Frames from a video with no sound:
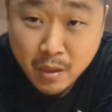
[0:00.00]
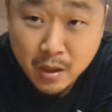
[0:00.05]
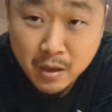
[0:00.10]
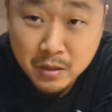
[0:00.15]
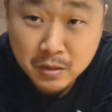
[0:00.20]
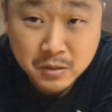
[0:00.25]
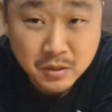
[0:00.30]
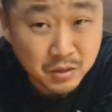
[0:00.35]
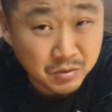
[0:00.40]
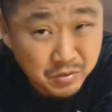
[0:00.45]

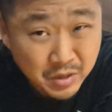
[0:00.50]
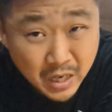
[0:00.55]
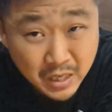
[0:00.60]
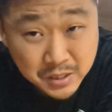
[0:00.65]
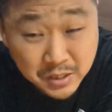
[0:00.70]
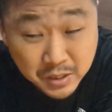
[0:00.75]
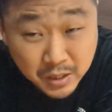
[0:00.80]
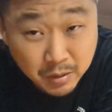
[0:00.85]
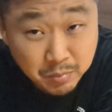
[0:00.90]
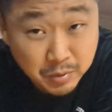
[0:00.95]
Instead of
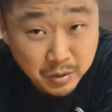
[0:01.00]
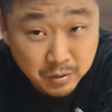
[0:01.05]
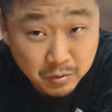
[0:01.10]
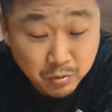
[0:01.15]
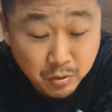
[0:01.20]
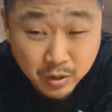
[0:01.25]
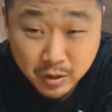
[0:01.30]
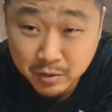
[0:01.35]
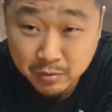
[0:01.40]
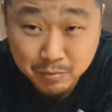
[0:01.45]
catching up and
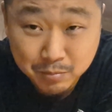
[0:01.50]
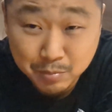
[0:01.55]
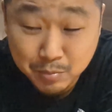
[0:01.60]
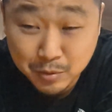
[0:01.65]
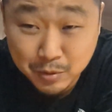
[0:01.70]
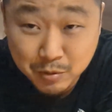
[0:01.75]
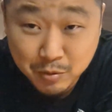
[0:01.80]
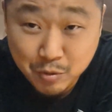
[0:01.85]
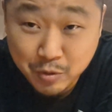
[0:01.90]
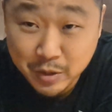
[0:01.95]
trying to
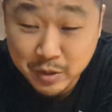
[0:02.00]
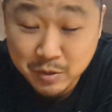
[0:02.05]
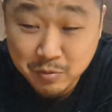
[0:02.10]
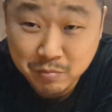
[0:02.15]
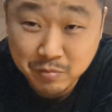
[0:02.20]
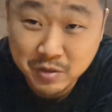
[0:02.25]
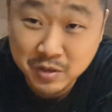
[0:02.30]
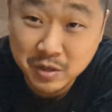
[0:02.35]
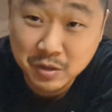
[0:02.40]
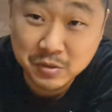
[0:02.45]
put 3
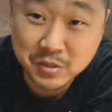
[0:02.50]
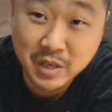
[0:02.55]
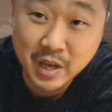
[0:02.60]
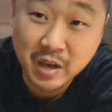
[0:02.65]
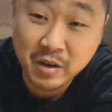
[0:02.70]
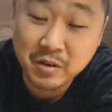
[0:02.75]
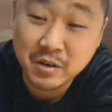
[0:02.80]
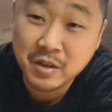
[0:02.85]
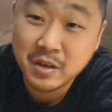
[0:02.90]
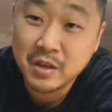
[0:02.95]
videos
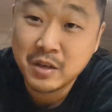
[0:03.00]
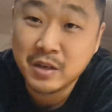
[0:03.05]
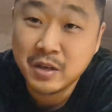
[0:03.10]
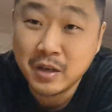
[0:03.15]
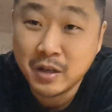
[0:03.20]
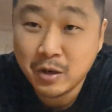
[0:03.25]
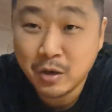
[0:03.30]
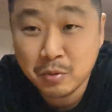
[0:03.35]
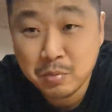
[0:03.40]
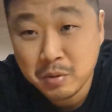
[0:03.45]
out,
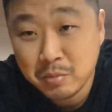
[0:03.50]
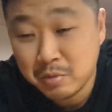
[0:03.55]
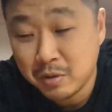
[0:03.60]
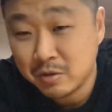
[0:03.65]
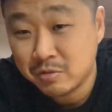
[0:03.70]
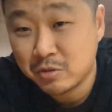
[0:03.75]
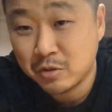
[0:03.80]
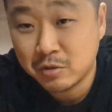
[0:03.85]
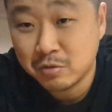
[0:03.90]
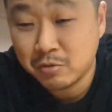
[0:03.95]
a lot of people are
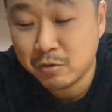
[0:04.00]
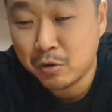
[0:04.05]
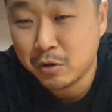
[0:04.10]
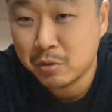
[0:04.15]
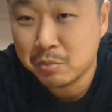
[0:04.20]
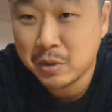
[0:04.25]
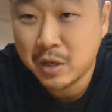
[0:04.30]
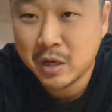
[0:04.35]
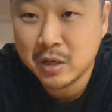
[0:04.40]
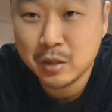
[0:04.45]
sort of
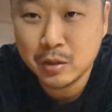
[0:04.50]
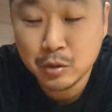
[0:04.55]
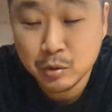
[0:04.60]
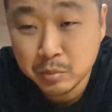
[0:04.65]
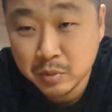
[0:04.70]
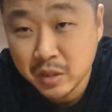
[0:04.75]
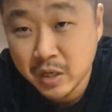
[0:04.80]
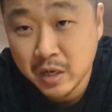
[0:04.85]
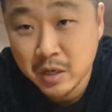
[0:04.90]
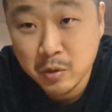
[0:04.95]
falling behind a little
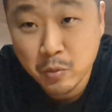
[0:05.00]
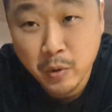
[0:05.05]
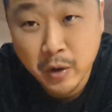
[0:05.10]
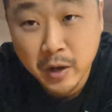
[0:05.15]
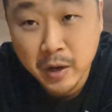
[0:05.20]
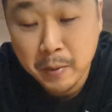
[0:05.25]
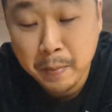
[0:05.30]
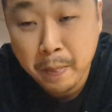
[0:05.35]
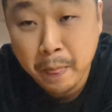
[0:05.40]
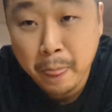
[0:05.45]
bit
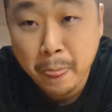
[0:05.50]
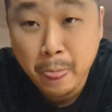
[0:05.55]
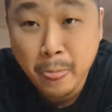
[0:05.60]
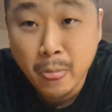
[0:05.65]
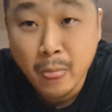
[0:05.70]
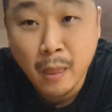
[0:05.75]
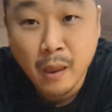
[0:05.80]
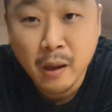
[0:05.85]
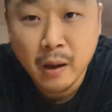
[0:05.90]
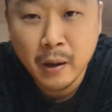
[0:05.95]
anyway.
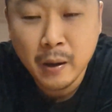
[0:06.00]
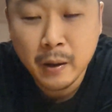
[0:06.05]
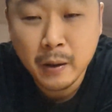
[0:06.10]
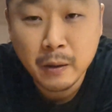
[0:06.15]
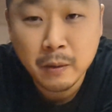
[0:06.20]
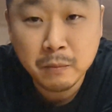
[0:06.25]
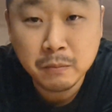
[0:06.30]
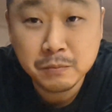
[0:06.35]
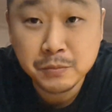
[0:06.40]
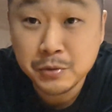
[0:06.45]

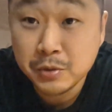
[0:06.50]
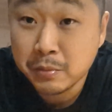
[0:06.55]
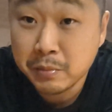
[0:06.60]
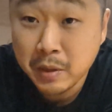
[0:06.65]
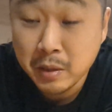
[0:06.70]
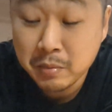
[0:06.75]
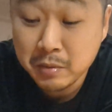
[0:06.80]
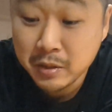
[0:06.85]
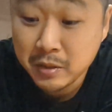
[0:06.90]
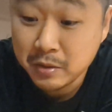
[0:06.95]
So
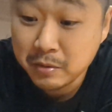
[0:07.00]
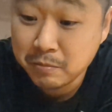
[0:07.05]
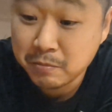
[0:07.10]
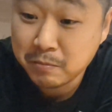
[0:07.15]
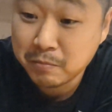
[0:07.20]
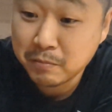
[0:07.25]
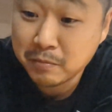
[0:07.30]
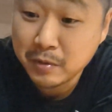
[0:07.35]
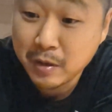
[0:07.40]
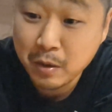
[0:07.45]
maybe
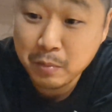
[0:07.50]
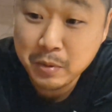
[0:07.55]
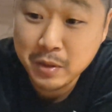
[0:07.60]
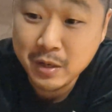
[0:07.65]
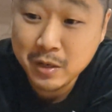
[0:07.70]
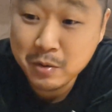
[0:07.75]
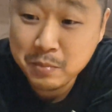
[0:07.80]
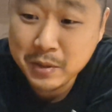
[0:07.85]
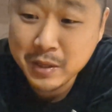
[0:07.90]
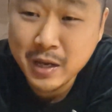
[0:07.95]
I'll be a
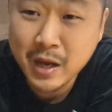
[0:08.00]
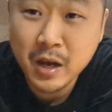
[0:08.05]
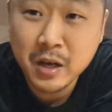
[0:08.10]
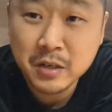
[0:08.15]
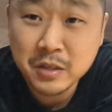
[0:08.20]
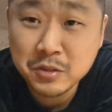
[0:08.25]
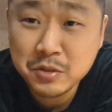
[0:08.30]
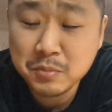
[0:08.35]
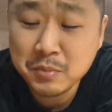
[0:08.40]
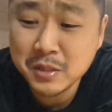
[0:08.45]
little bit
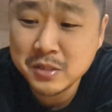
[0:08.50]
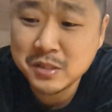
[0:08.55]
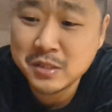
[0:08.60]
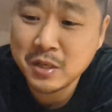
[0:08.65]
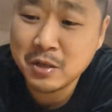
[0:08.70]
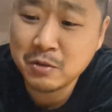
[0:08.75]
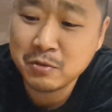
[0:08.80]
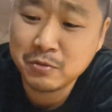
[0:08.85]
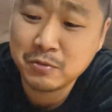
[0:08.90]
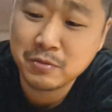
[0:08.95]
kinder to
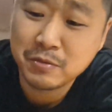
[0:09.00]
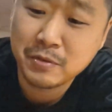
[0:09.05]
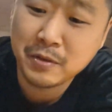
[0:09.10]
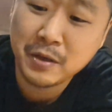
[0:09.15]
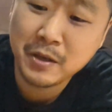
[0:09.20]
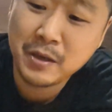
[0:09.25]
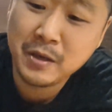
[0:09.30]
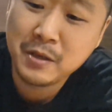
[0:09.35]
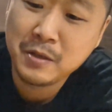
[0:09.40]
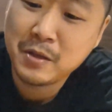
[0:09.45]
myself
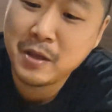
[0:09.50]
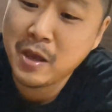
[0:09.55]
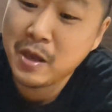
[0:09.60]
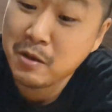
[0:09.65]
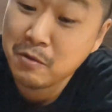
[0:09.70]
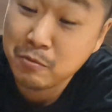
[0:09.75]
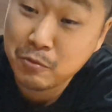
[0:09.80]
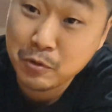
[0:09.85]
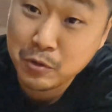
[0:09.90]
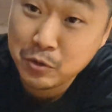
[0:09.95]

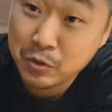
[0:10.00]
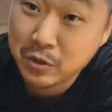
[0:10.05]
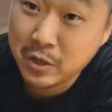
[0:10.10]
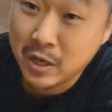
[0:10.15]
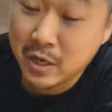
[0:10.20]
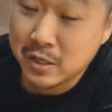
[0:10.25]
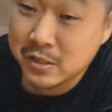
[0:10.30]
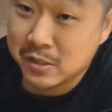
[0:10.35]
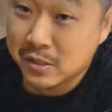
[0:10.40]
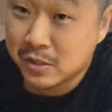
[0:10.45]
and for you
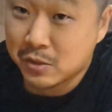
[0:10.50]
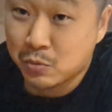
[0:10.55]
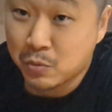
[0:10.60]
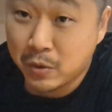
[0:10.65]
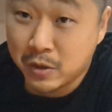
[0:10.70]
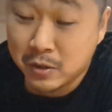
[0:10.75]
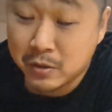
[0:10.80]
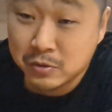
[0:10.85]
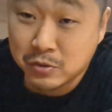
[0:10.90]
guys as well.